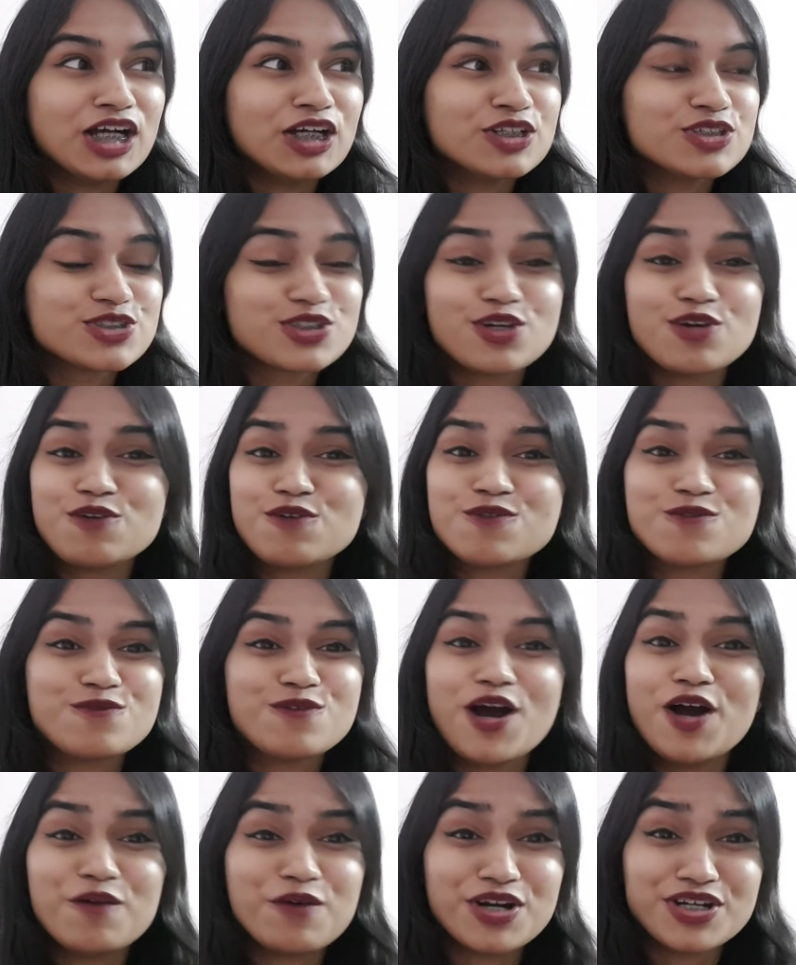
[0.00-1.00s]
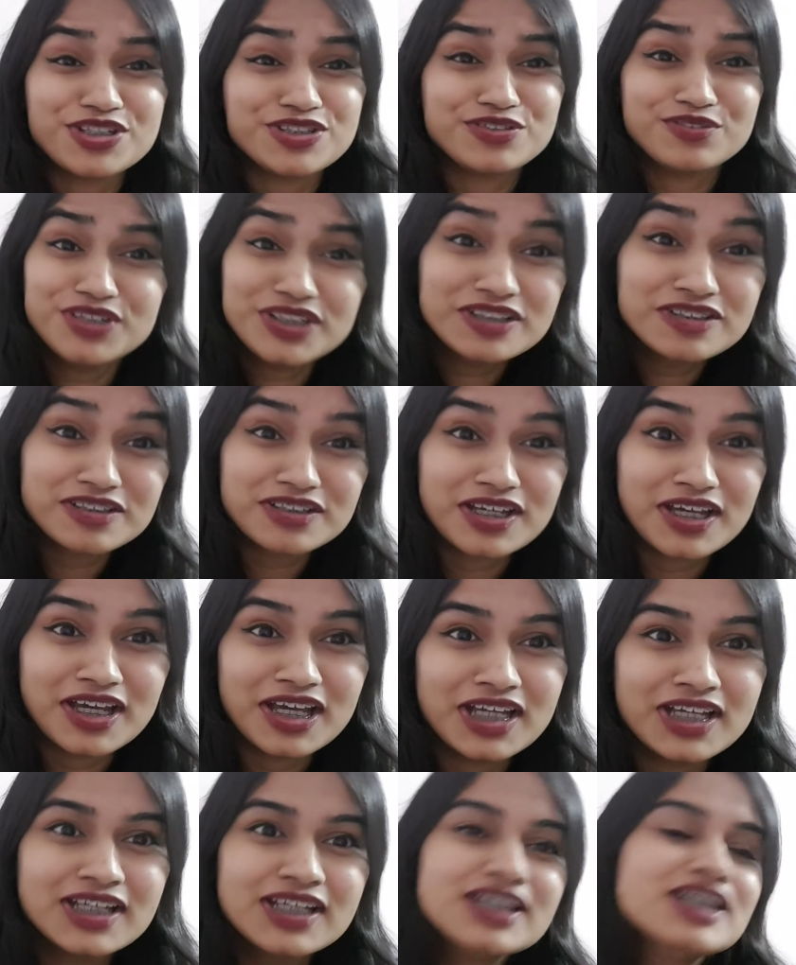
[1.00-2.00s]
So how are you doing
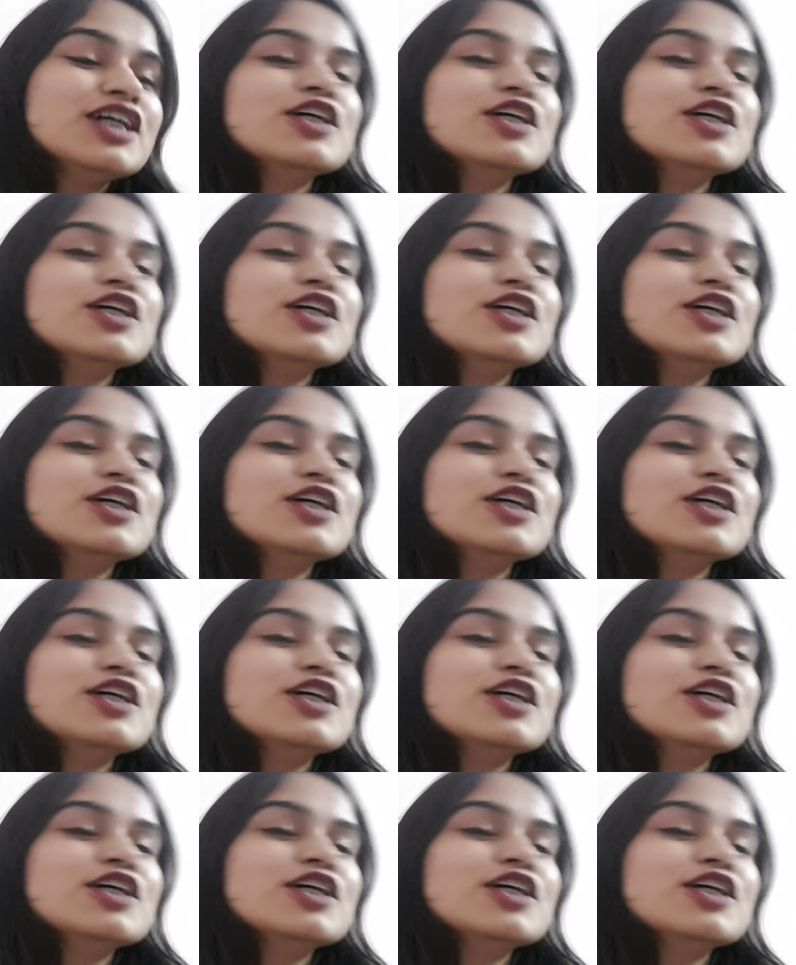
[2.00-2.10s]
today?